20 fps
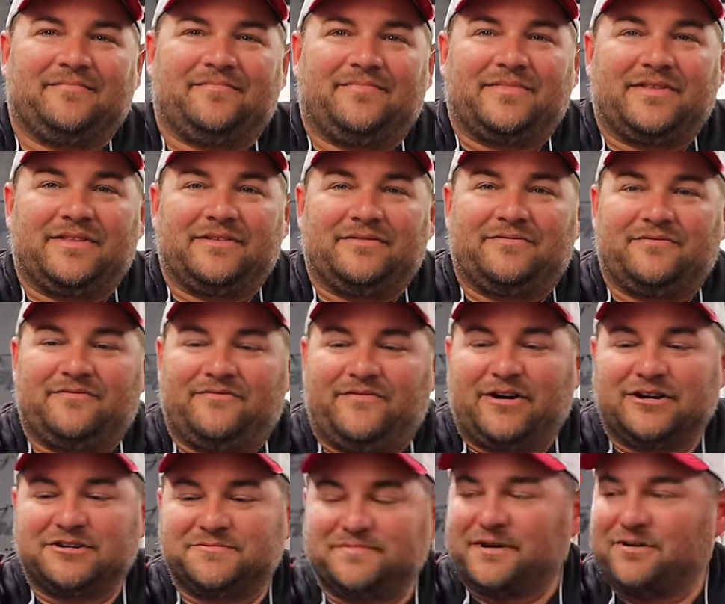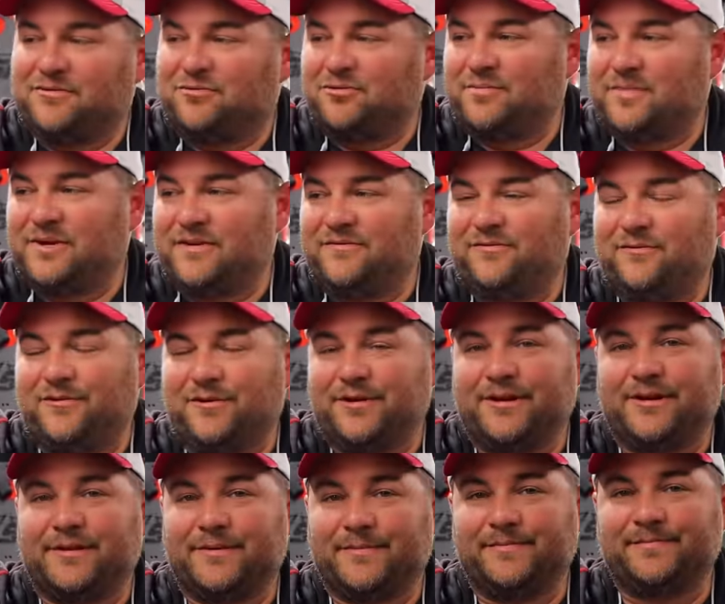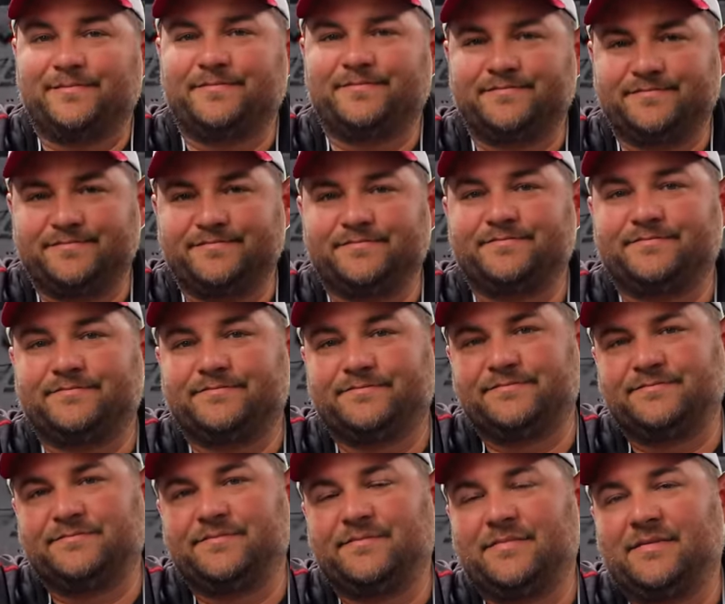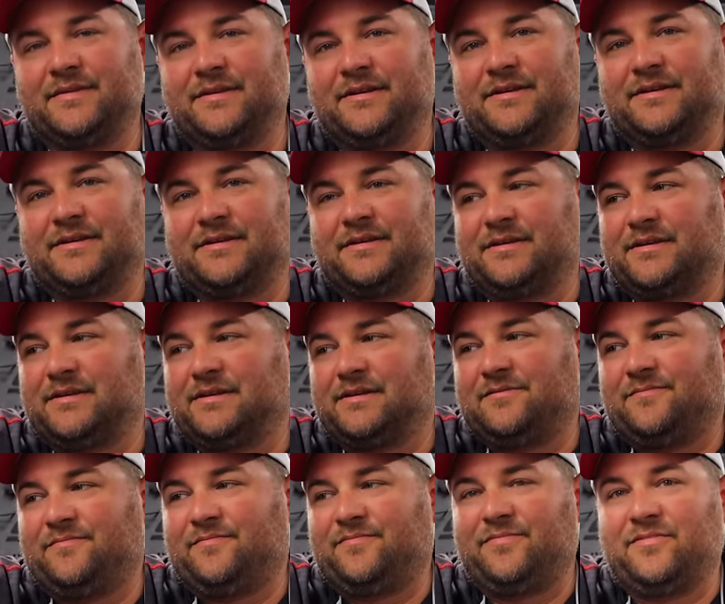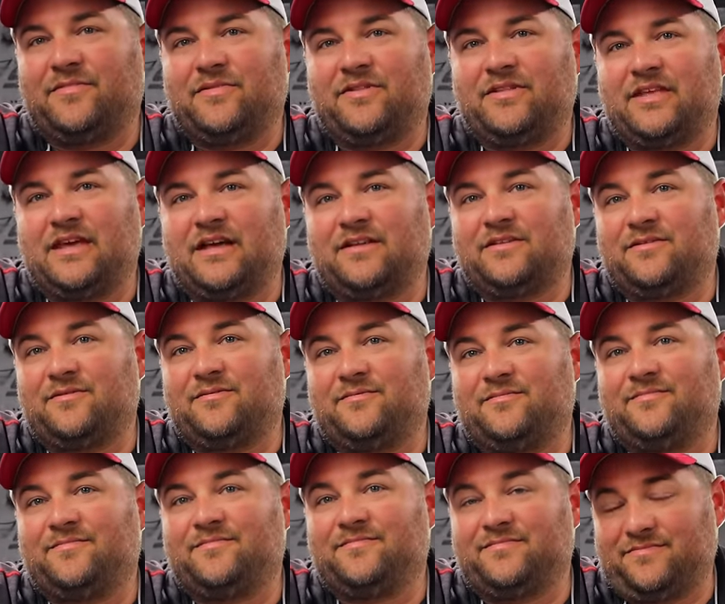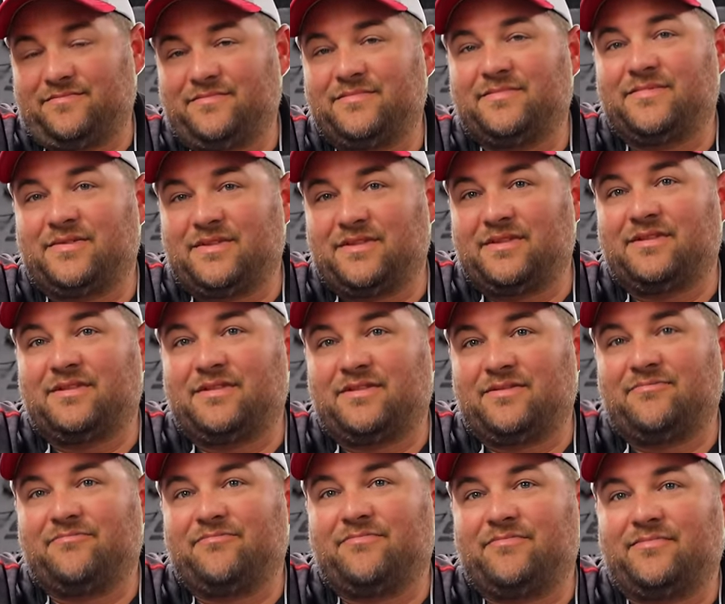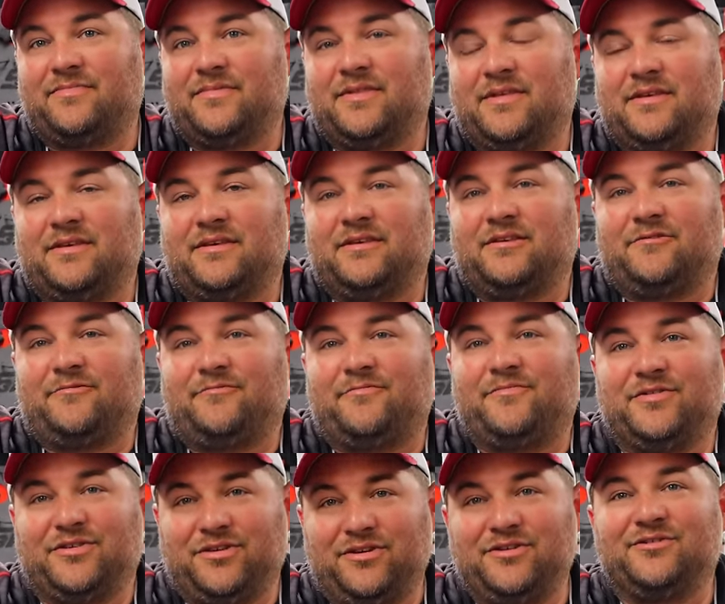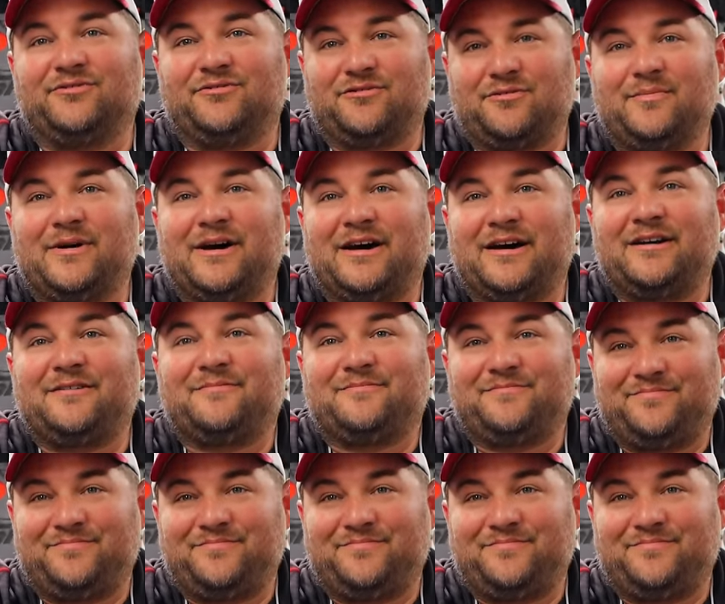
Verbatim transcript: Cause first tire would be free. That's it. A smart dealer will give you the first pair, because he knows once you wear you them, you buy them.